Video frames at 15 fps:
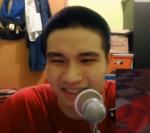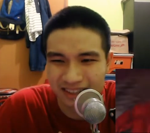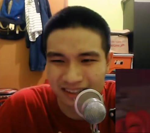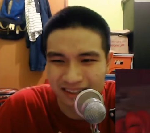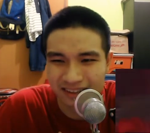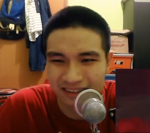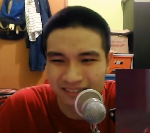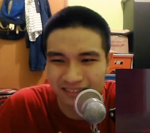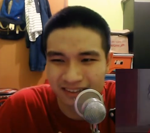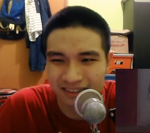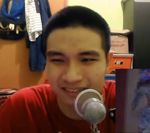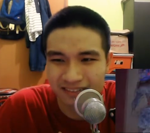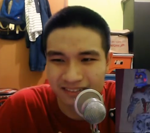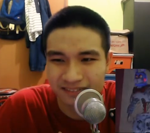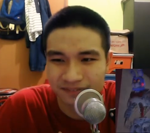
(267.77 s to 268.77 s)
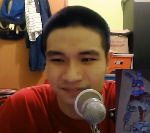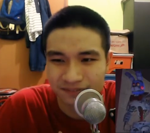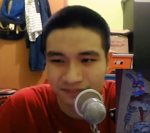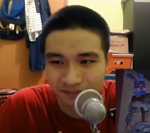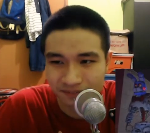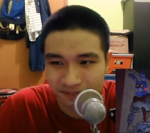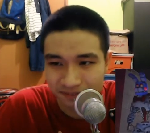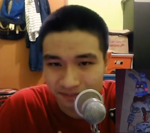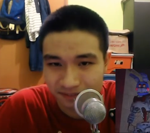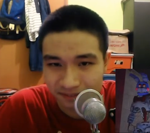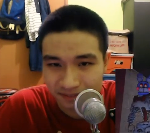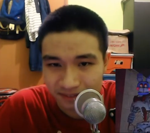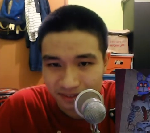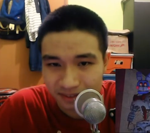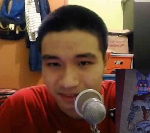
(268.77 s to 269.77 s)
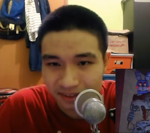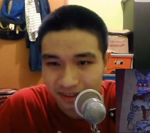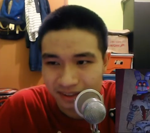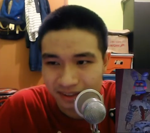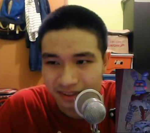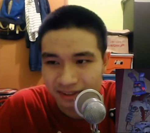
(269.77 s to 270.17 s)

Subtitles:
No one is speaking in this clip.